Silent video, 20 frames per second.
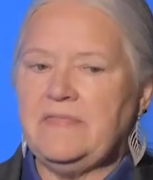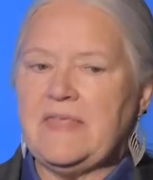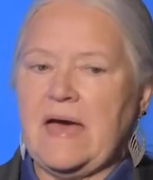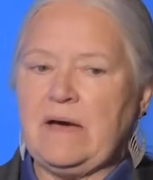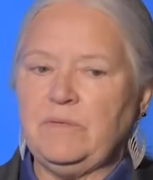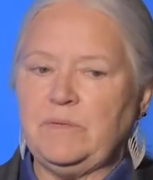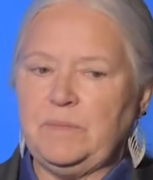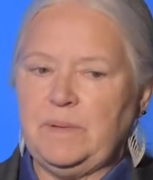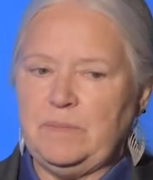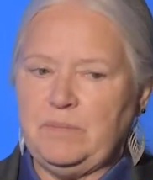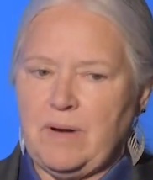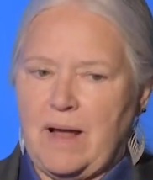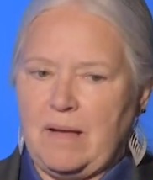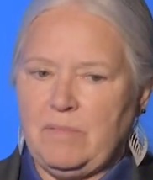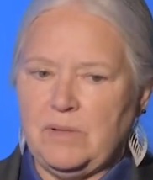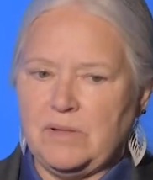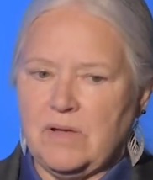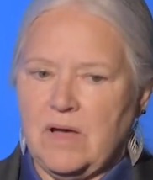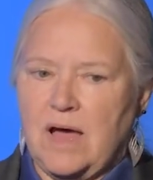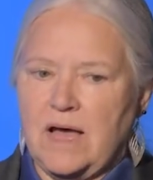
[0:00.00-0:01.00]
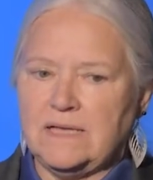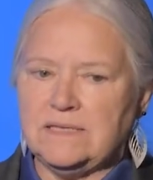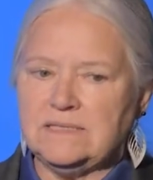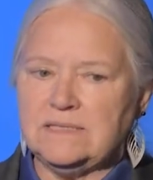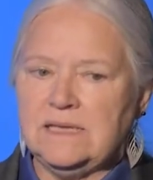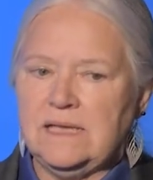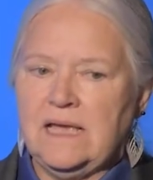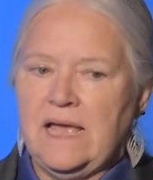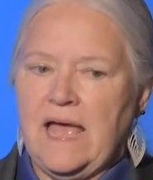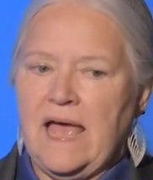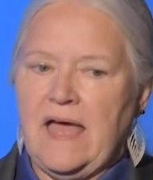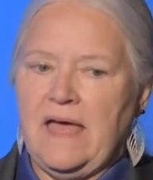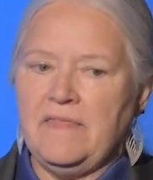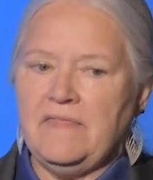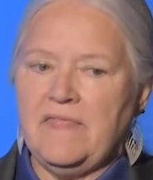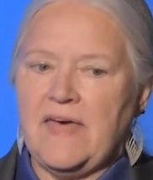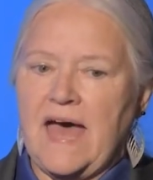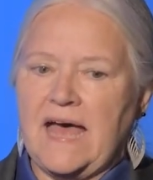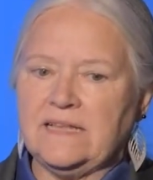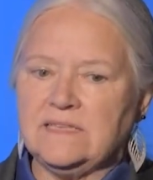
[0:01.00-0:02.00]
that would be probable cause. And
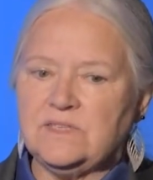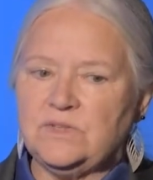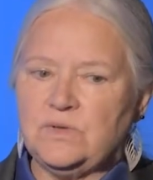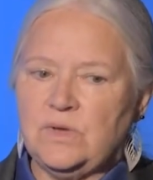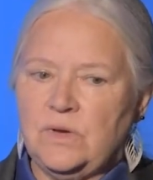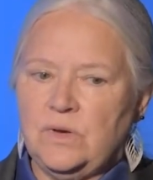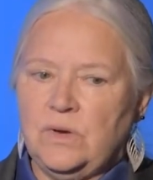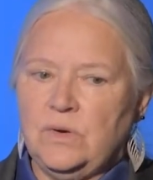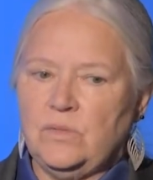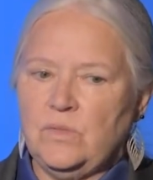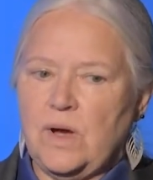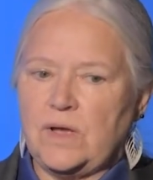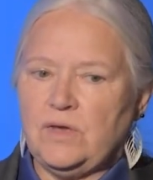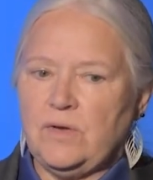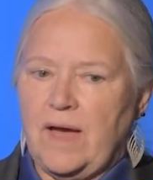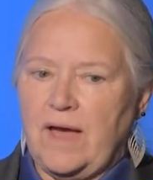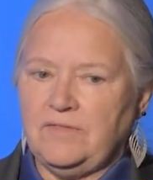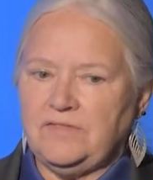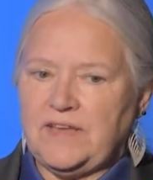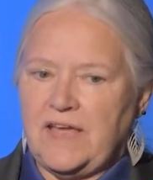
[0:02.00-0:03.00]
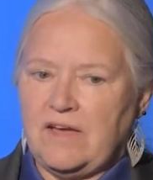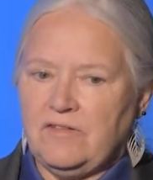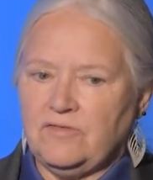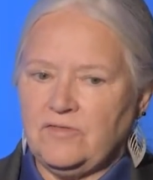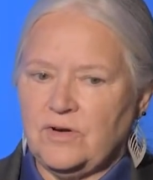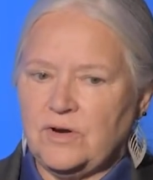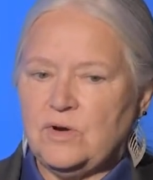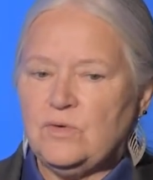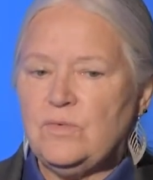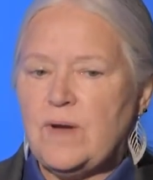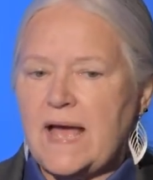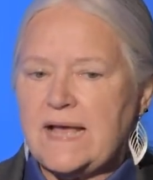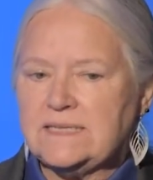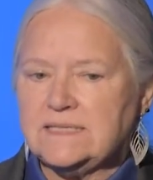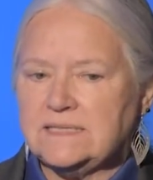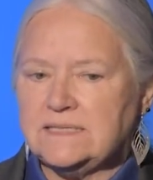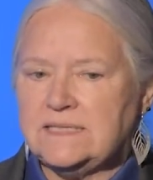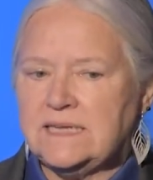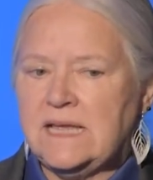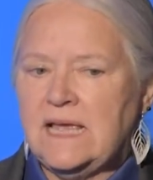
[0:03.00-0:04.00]
that's what you have to have for an
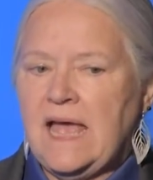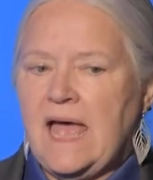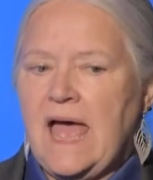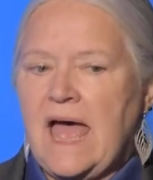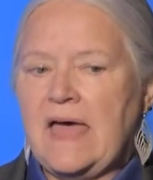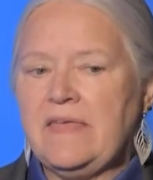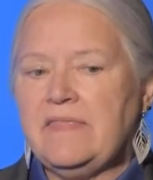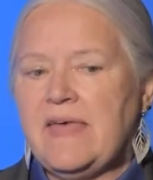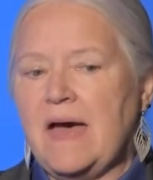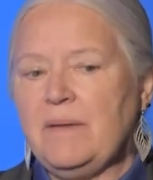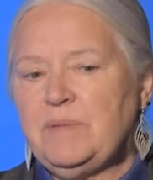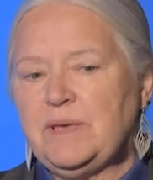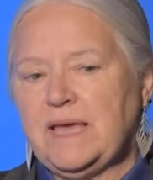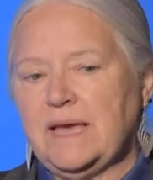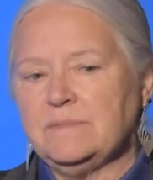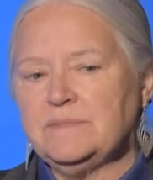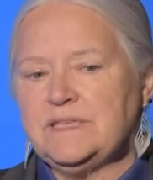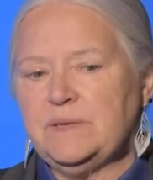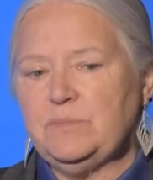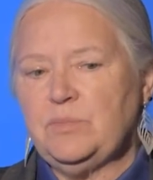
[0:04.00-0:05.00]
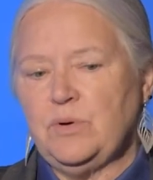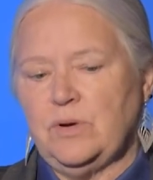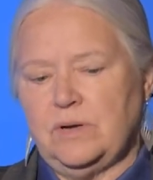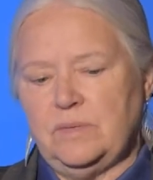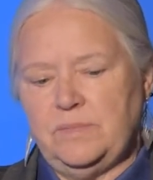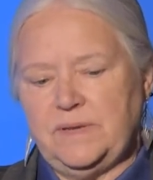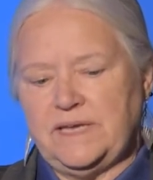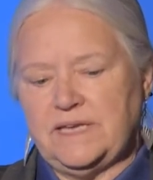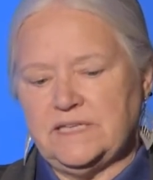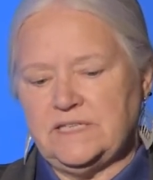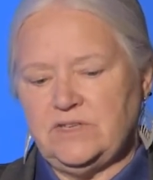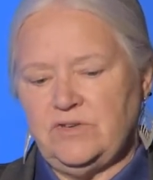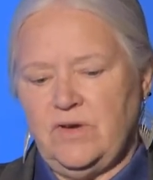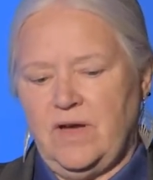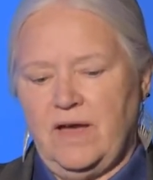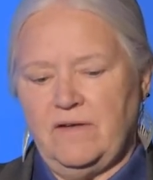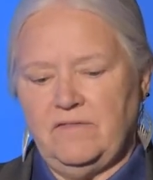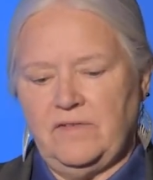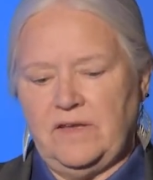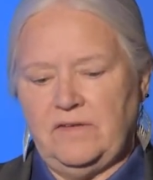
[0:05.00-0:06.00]
arrest. And that becomes important because
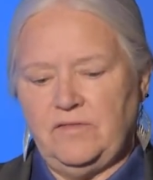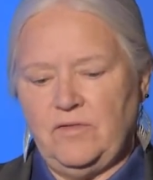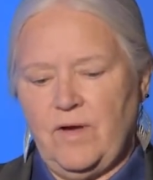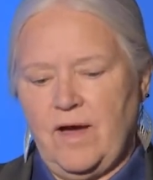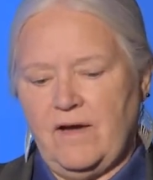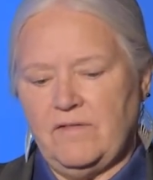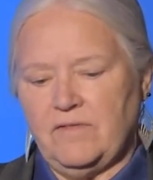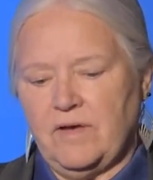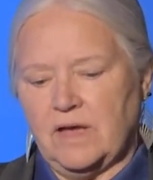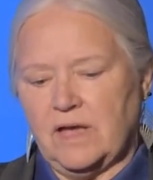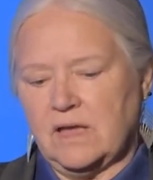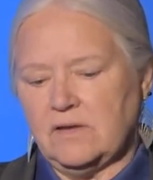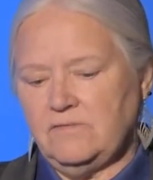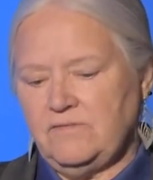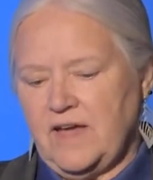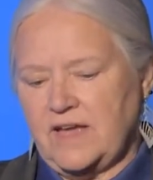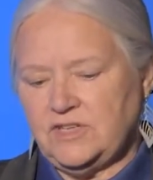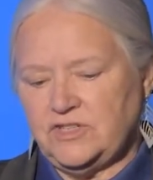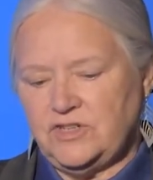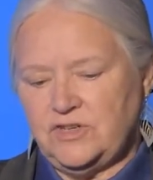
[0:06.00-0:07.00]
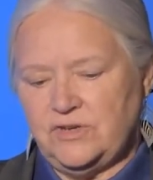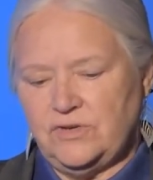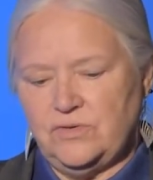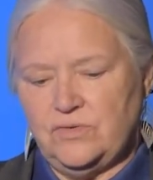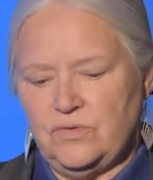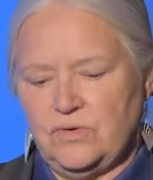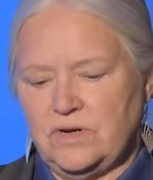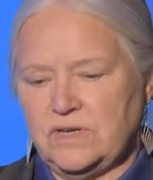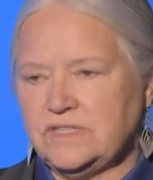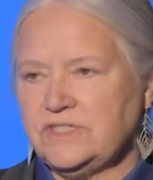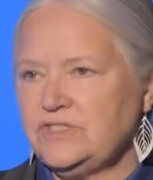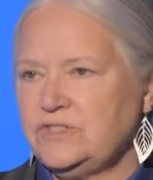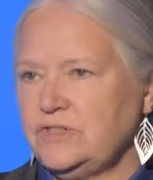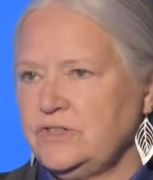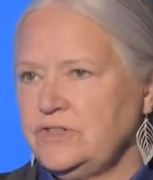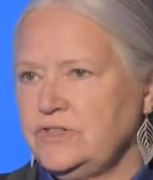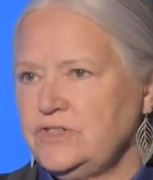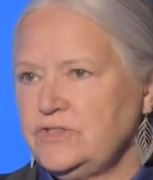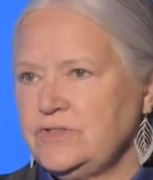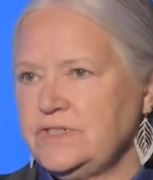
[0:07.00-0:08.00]
if you have a confession or a
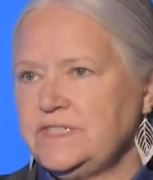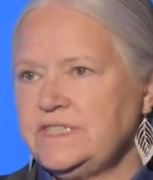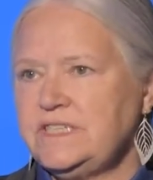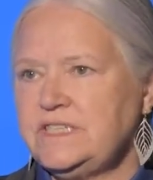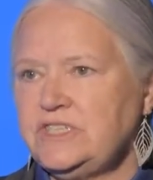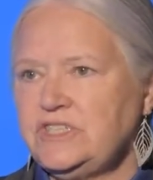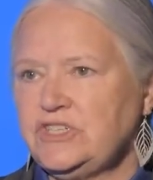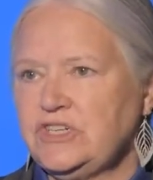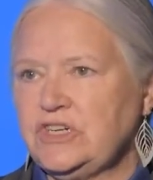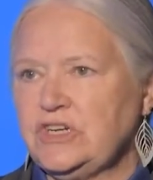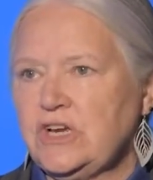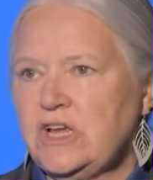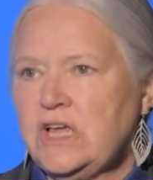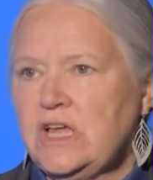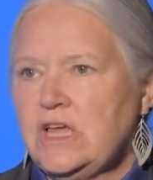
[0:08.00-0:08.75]
search or a seizure,